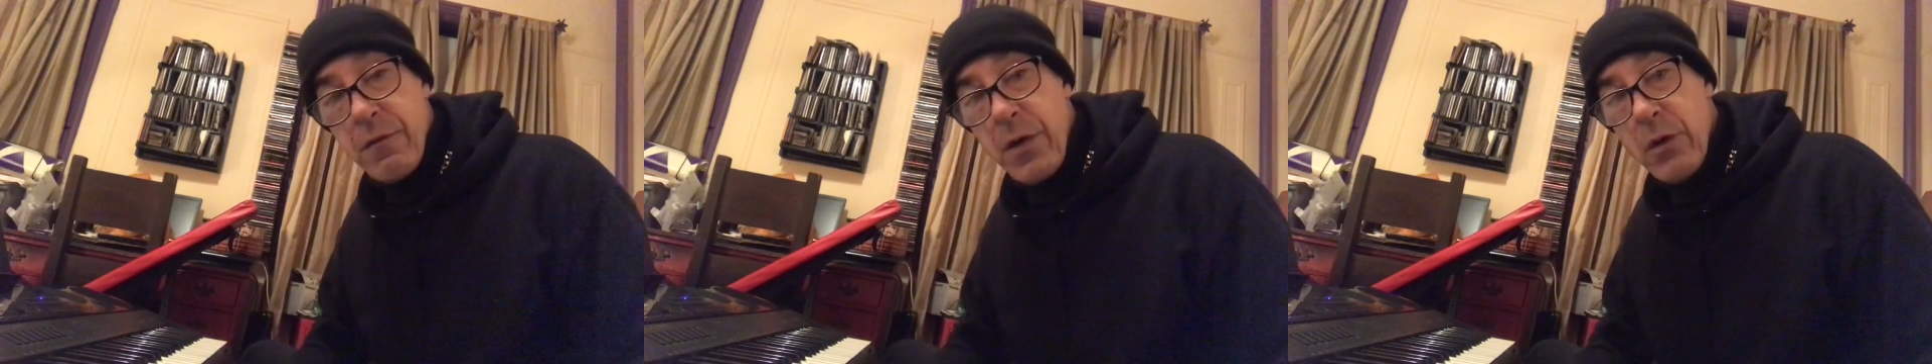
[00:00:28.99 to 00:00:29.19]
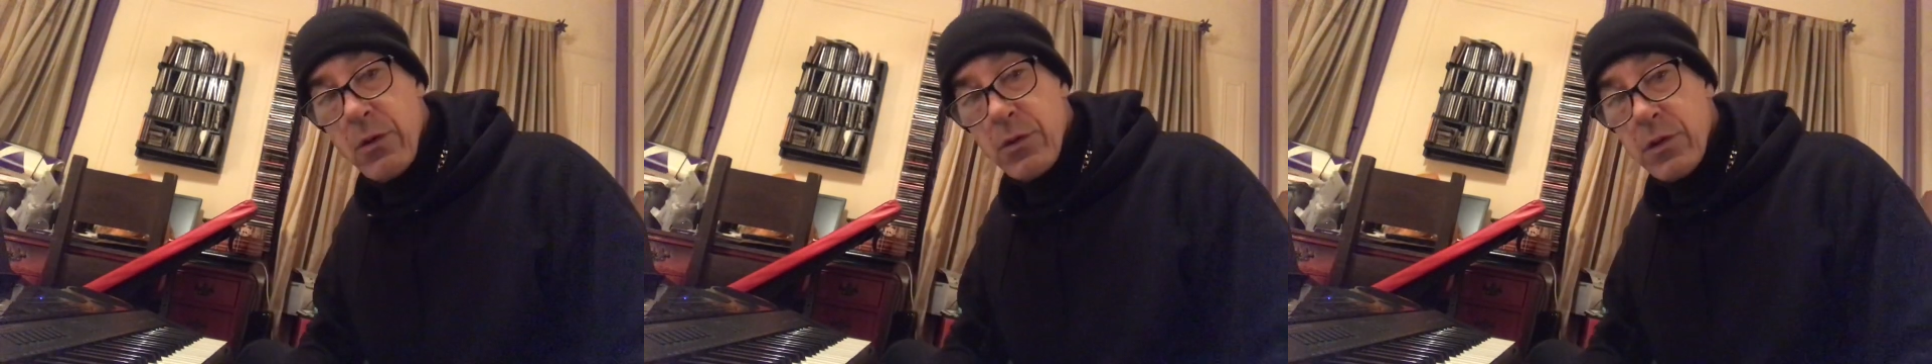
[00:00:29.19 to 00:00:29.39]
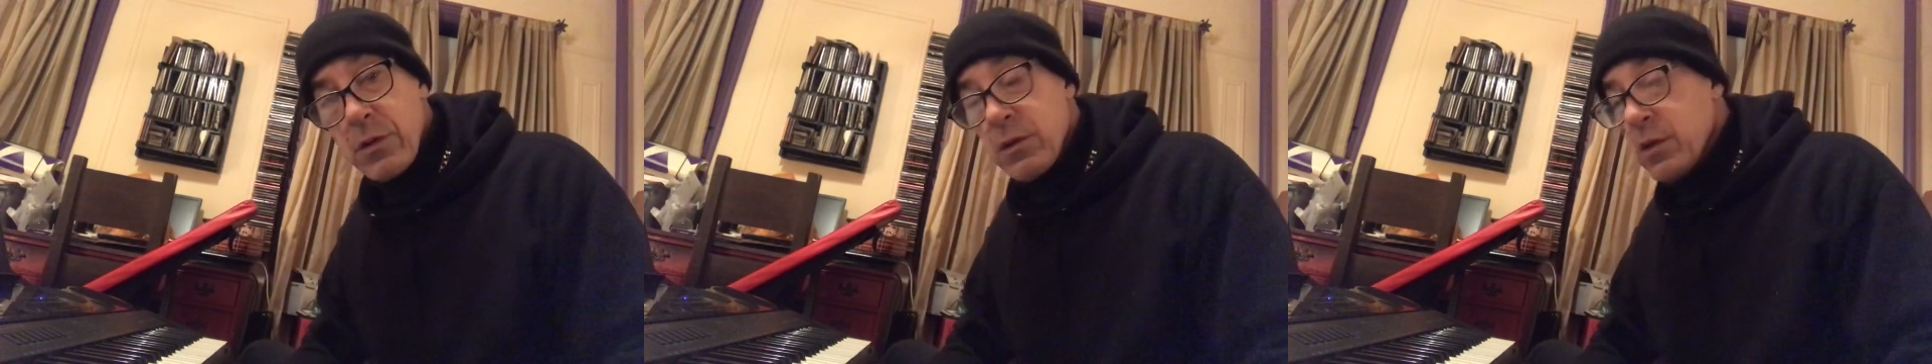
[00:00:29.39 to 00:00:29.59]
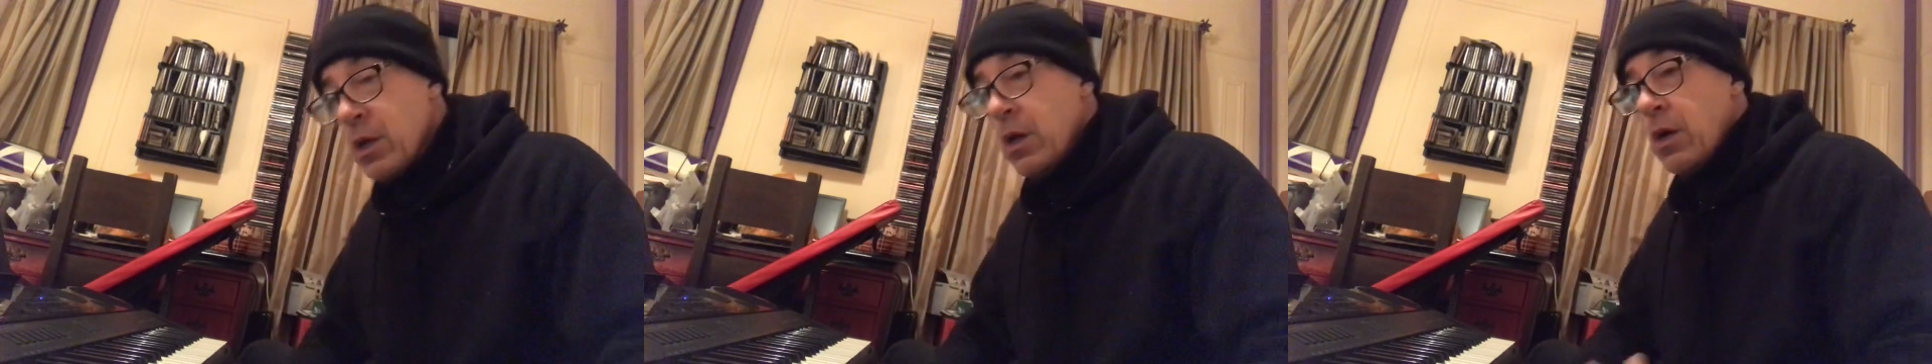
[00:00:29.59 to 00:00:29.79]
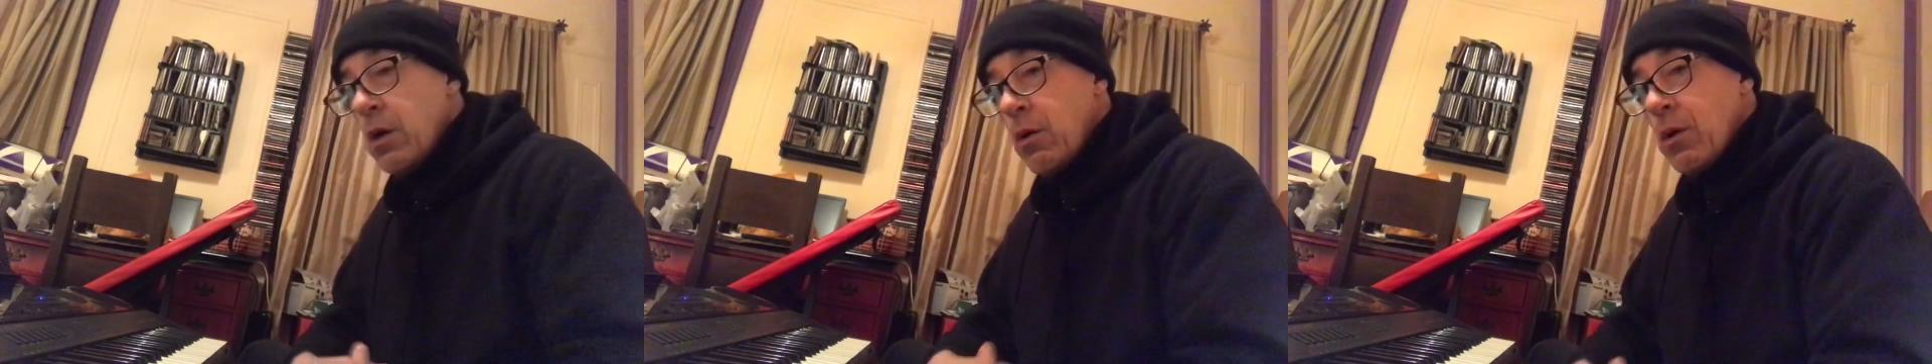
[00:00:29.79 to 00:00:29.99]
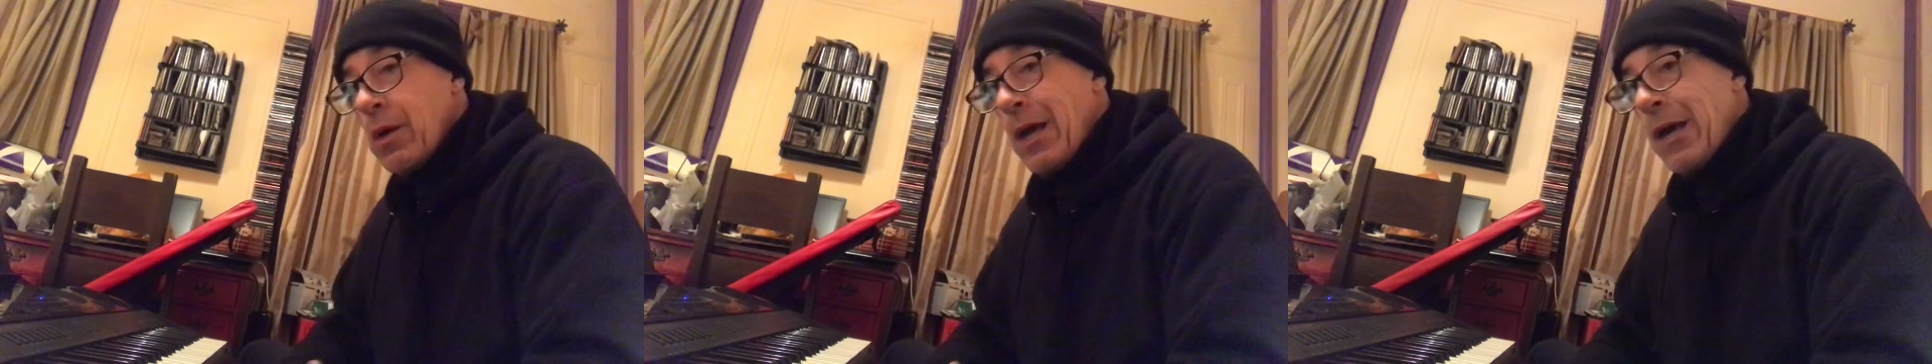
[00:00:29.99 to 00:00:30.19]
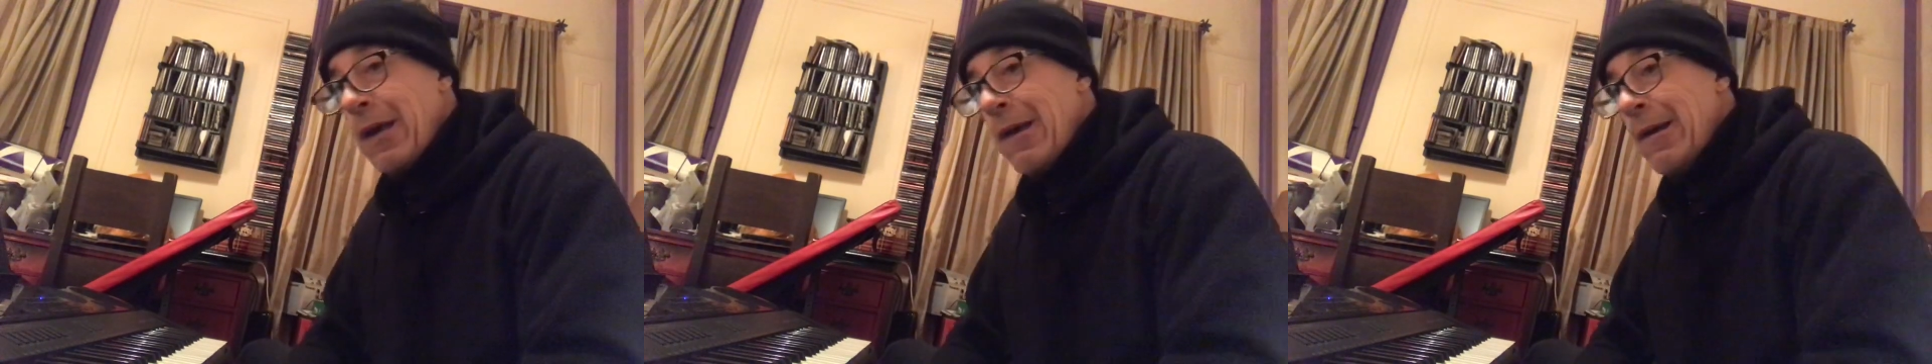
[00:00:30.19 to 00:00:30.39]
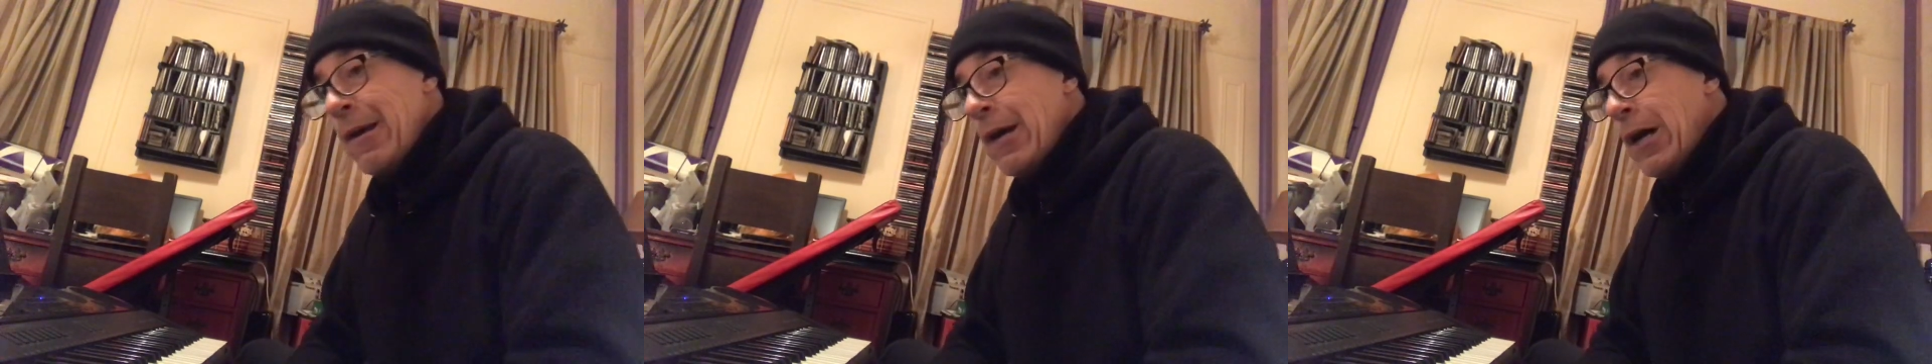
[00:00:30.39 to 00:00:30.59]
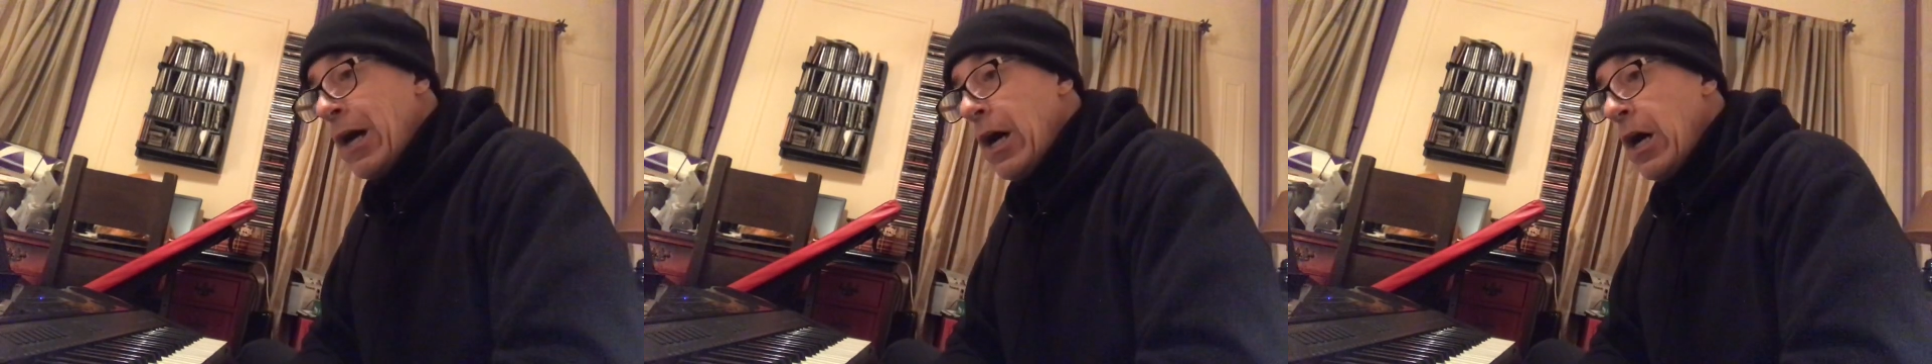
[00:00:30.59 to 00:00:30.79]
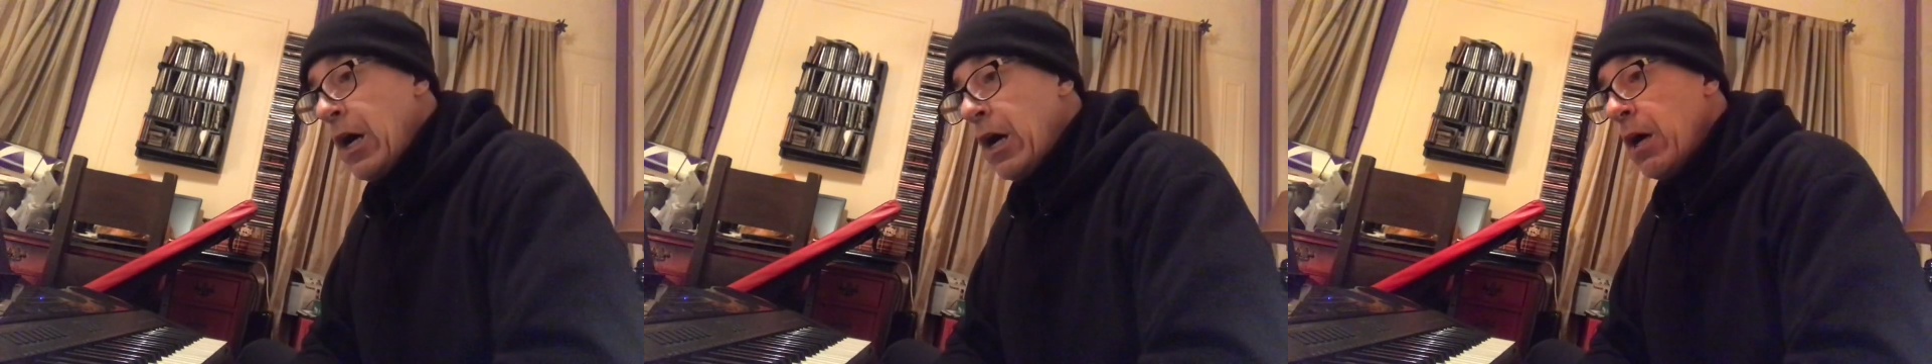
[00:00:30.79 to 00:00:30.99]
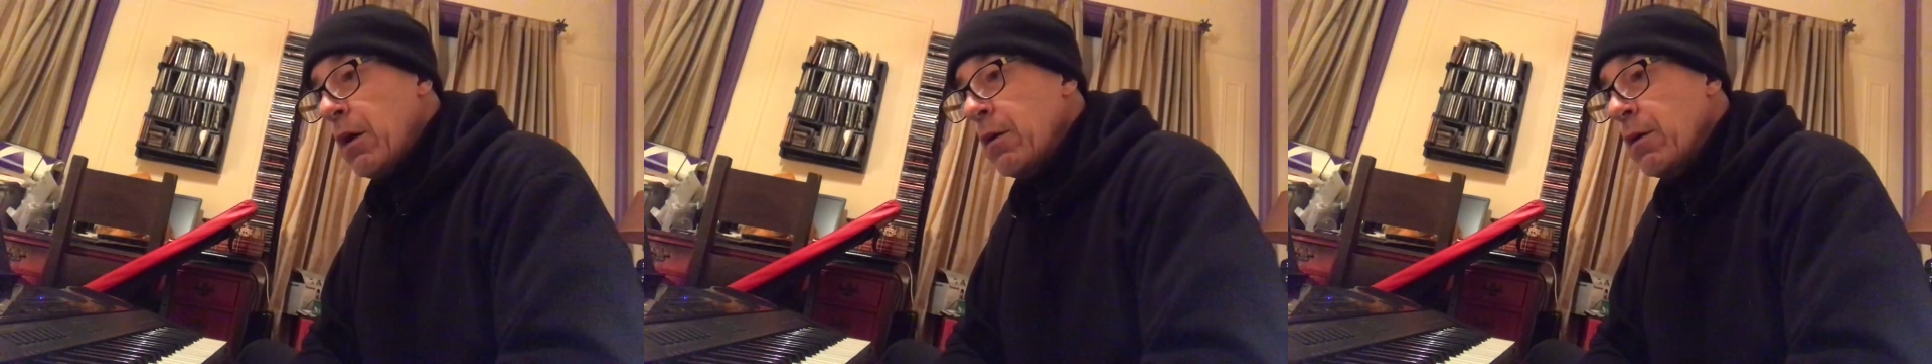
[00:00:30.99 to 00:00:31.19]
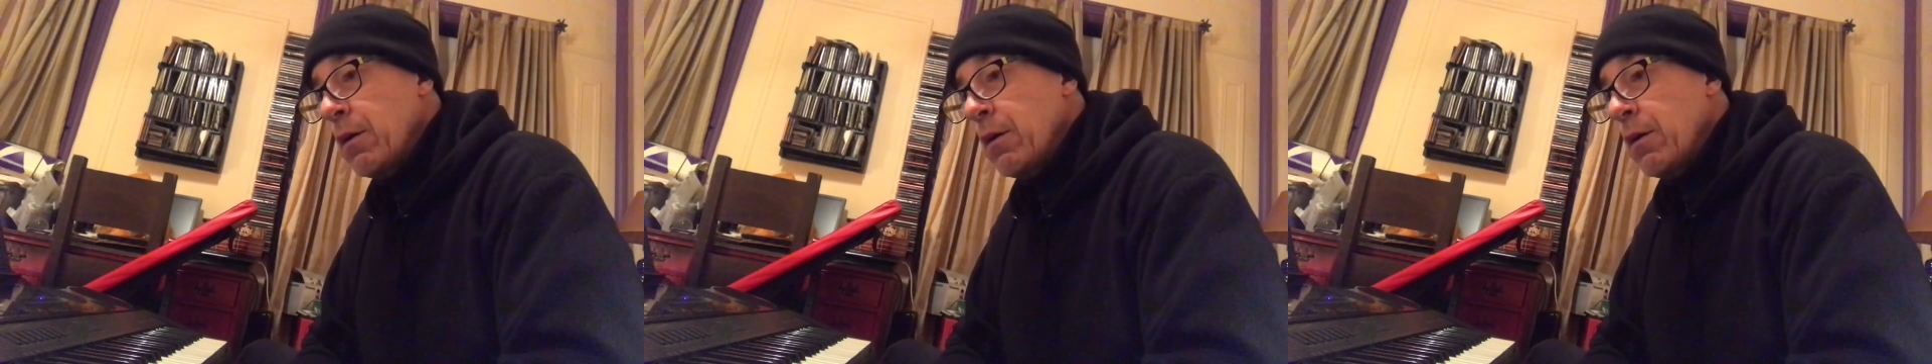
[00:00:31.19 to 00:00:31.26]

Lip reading: first, okay? I